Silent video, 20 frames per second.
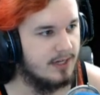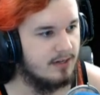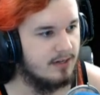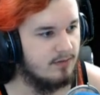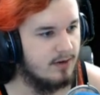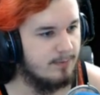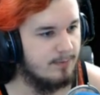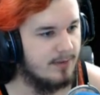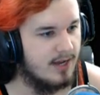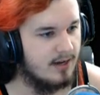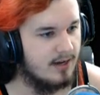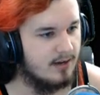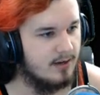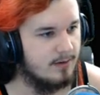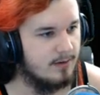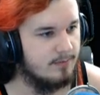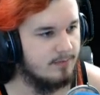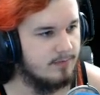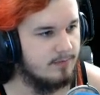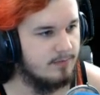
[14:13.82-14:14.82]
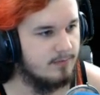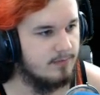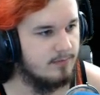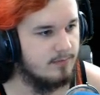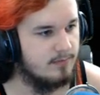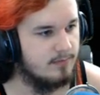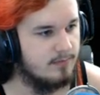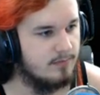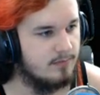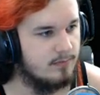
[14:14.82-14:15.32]
it's picking right back up.
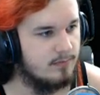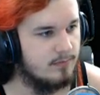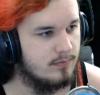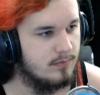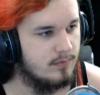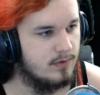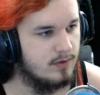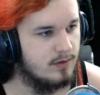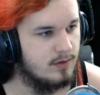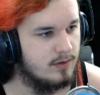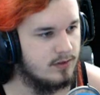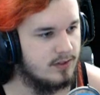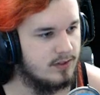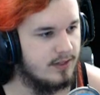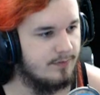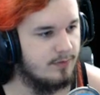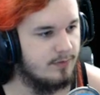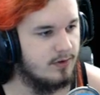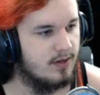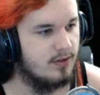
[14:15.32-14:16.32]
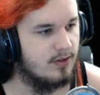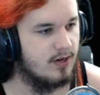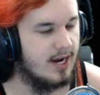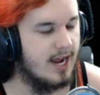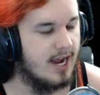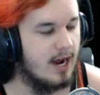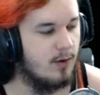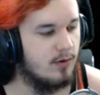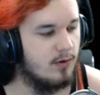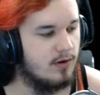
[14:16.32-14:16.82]
Sleep for another
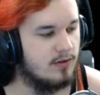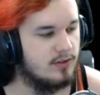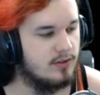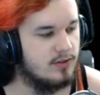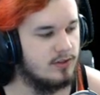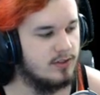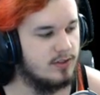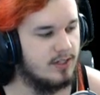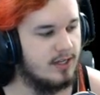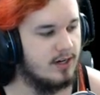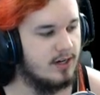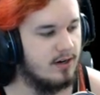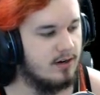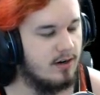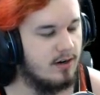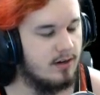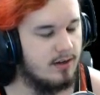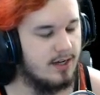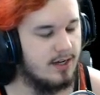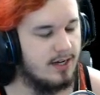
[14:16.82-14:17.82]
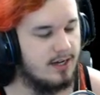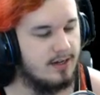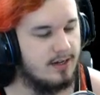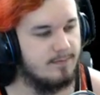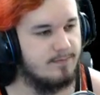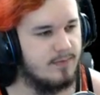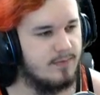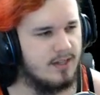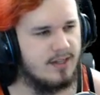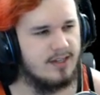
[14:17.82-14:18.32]
hour to get our,
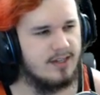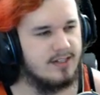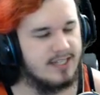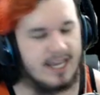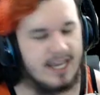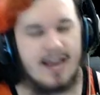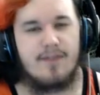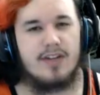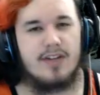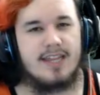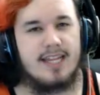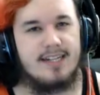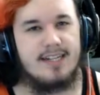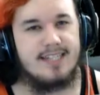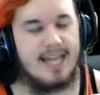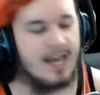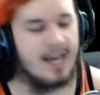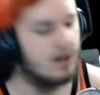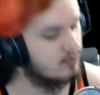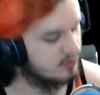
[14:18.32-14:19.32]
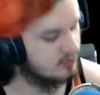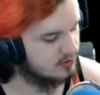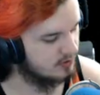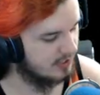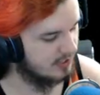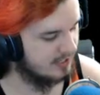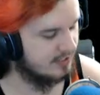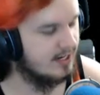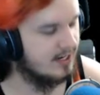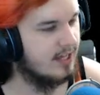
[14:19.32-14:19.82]
uh, to get everything down
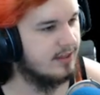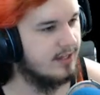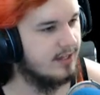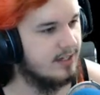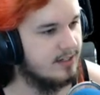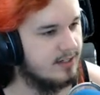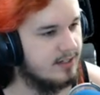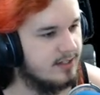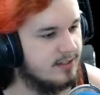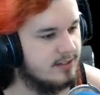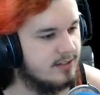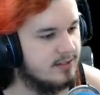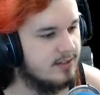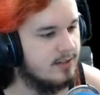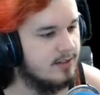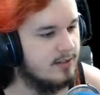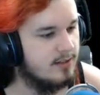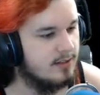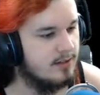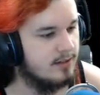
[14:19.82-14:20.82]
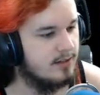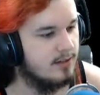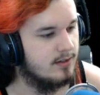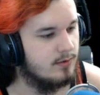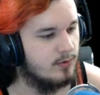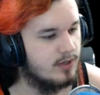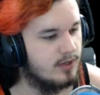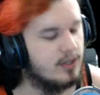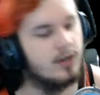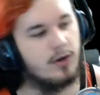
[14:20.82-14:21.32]
to, like, nothing, because
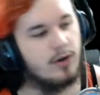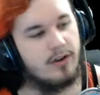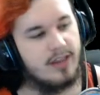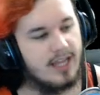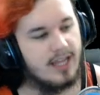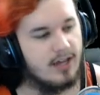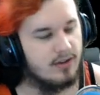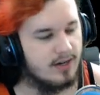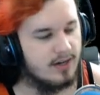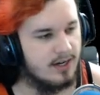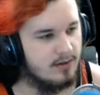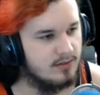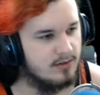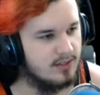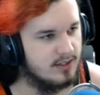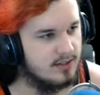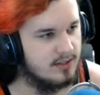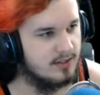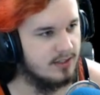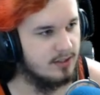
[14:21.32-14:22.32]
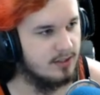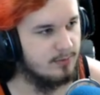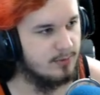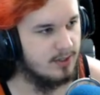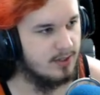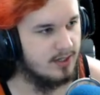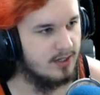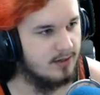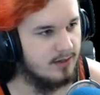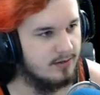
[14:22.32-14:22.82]
we're gonna go to the other house that's
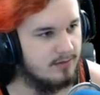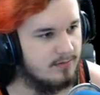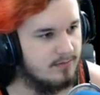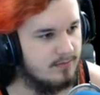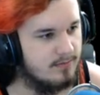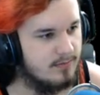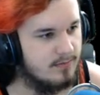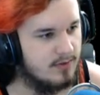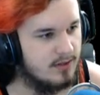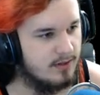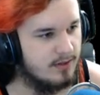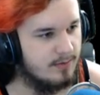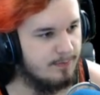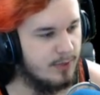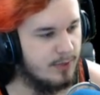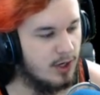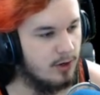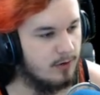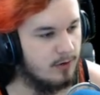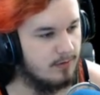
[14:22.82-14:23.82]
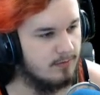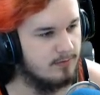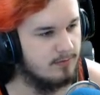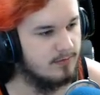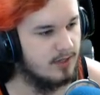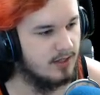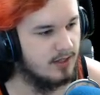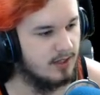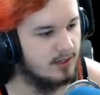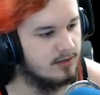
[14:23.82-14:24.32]
nearby the barn,
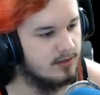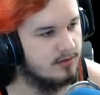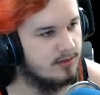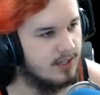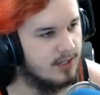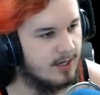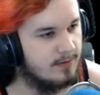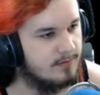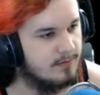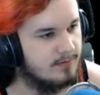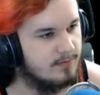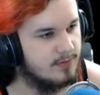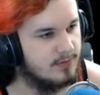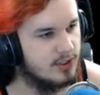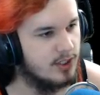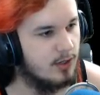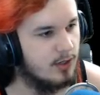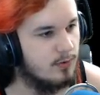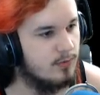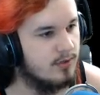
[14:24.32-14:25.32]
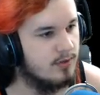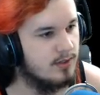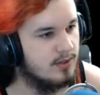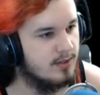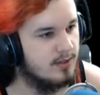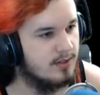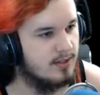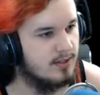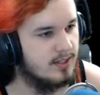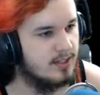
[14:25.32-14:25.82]
I think. Yeah. So
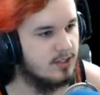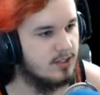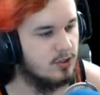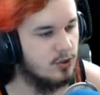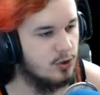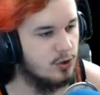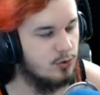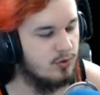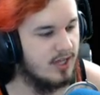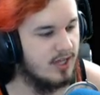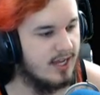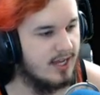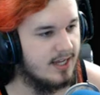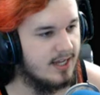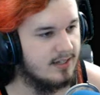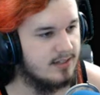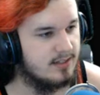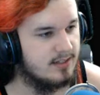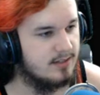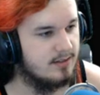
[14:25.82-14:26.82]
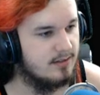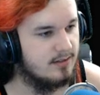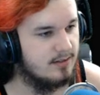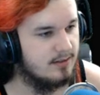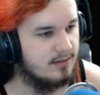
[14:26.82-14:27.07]
let's do that.